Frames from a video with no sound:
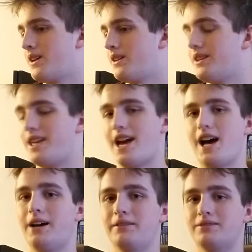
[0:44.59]

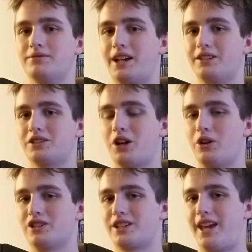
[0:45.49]
yeah, so
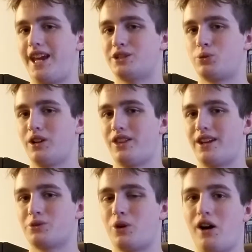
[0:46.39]
is the case worth it
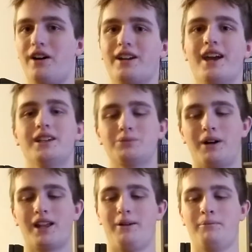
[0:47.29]
as well, I guess.
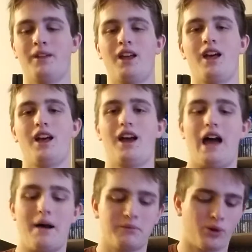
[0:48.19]
But I'm
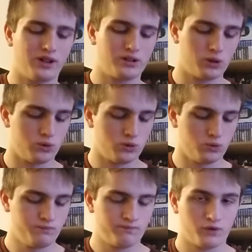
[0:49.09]
going
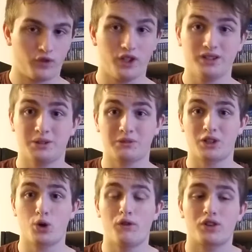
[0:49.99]
to
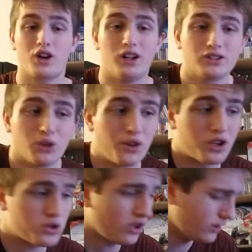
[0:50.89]
go over the console and the
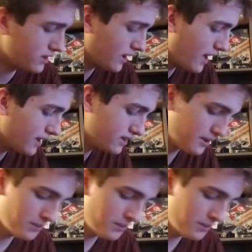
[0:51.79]
controllers, I guess.